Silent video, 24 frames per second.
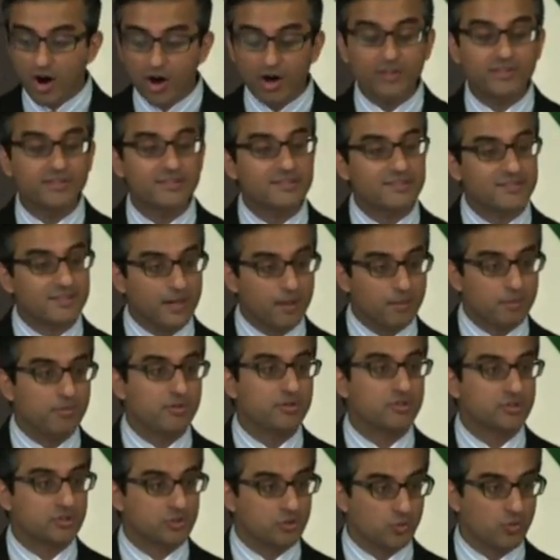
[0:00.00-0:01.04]
on this
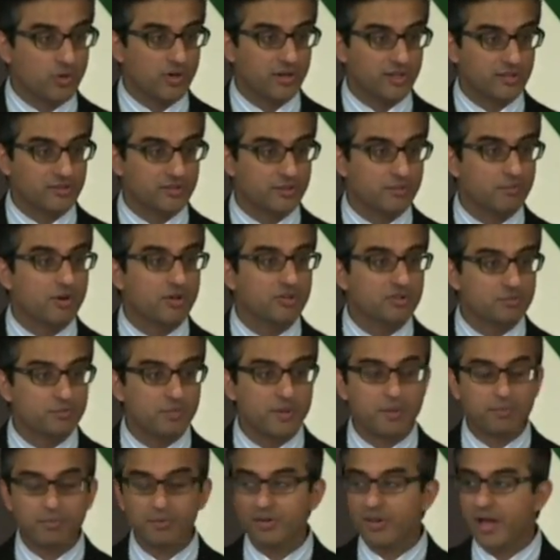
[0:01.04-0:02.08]
abridged work. So most
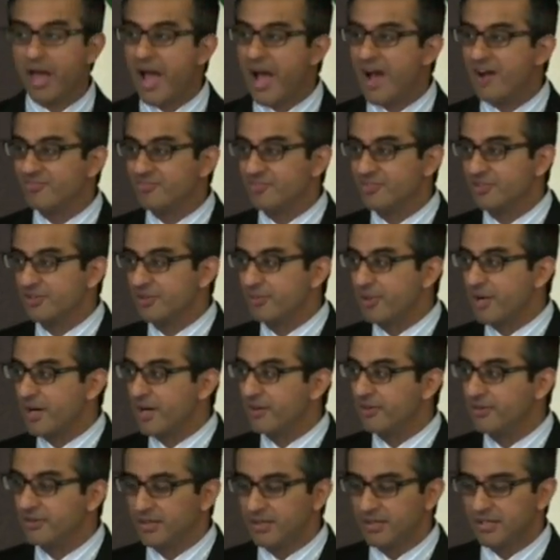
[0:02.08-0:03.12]
people after
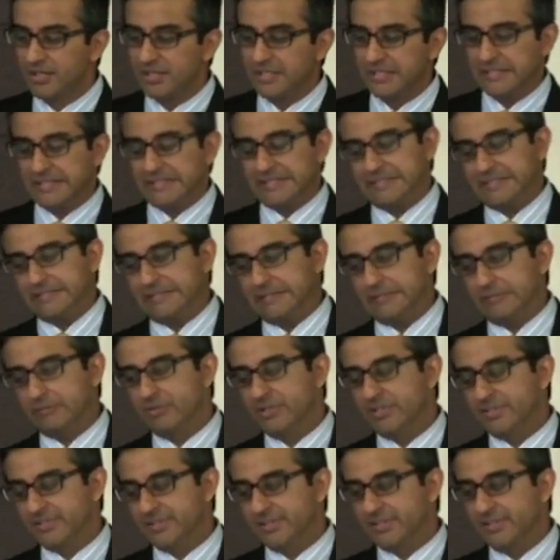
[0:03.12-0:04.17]
about, uh,
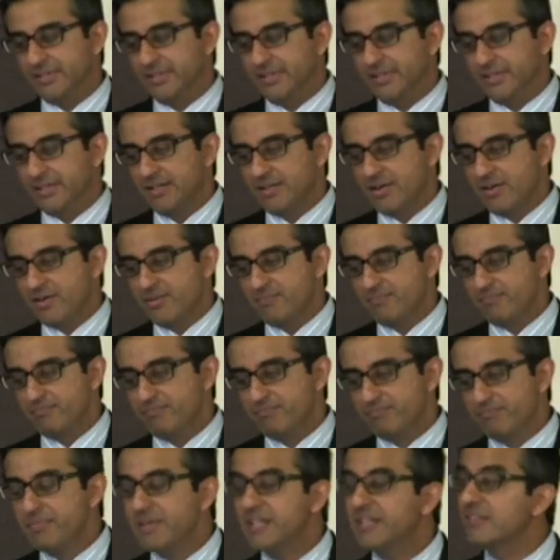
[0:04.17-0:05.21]
what is it,
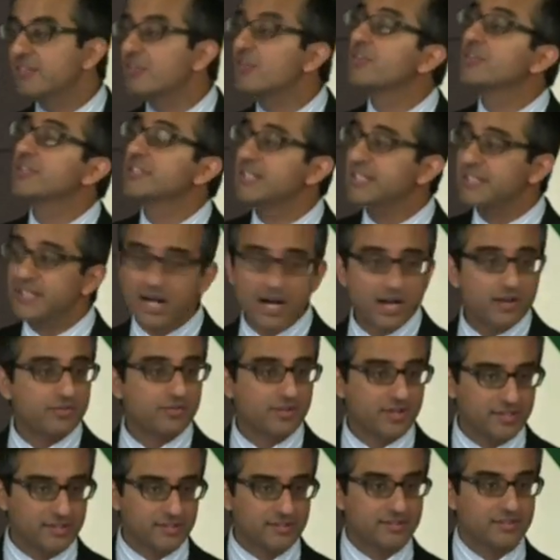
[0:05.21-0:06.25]

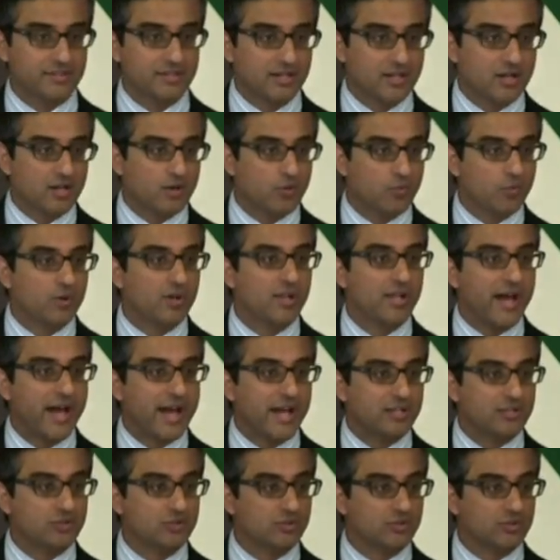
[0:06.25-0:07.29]
mid-1300s will
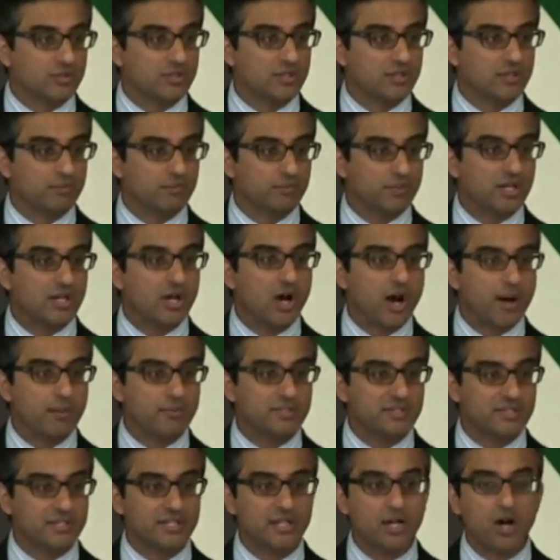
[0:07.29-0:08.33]
actually be
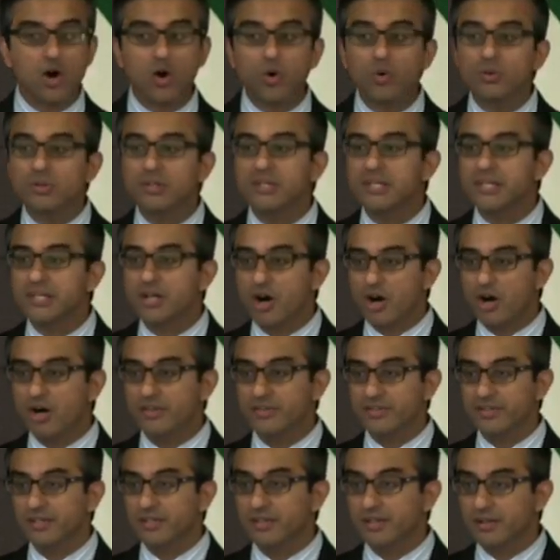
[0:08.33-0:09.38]
commenting only
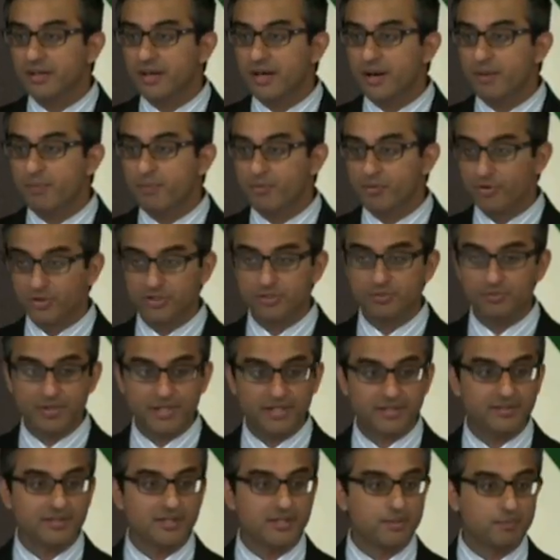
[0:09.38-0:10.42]
on the
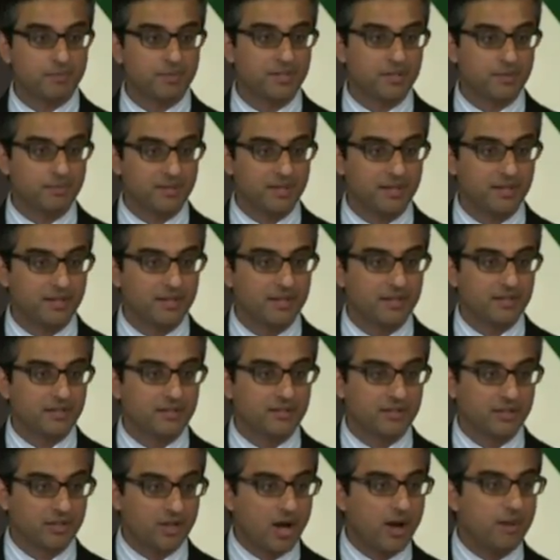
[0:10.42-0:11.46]
abridgment, the epitome.
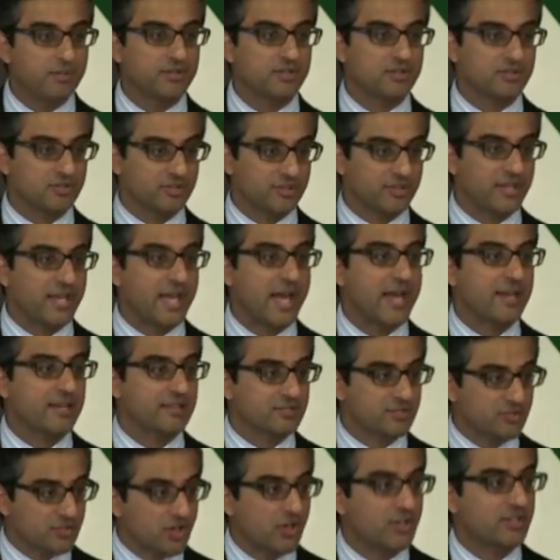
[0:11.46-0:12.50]
The commentaries on the
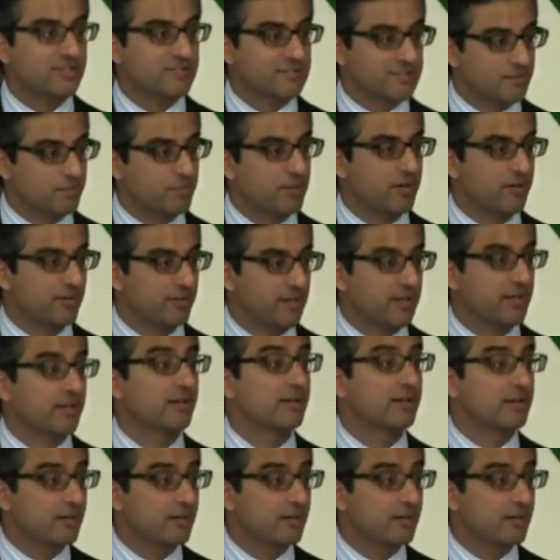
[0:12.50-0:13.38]
canon start disappearing.